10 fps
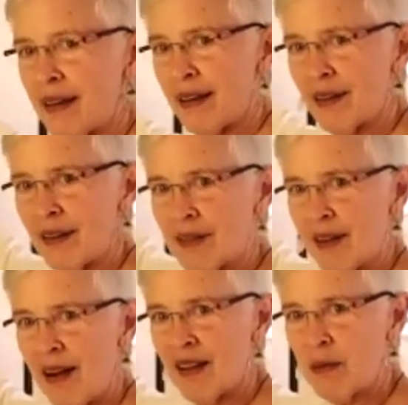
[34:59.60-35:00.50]
here, this
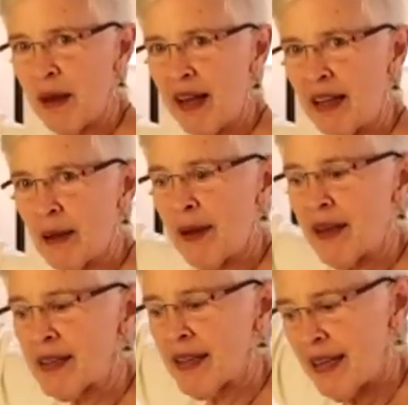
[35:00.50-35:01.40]
cosmic
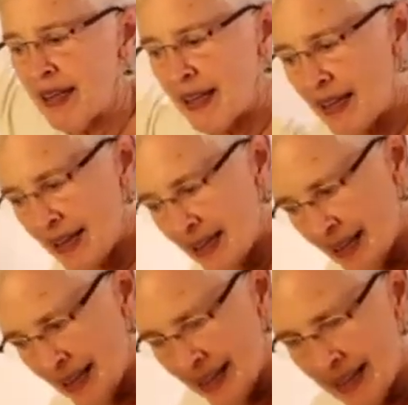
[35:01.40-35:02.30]
element.
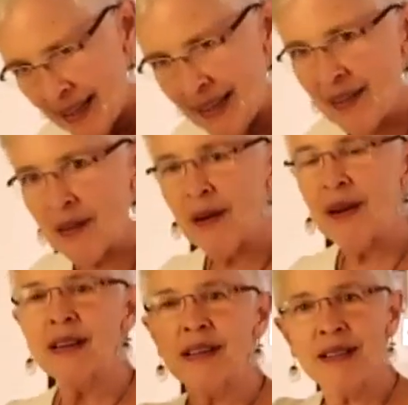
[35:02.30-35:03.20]
And he's
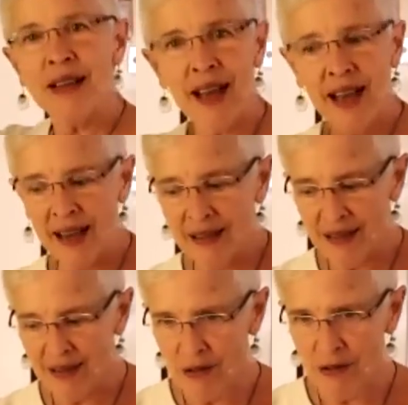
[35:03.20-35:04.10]
going to say it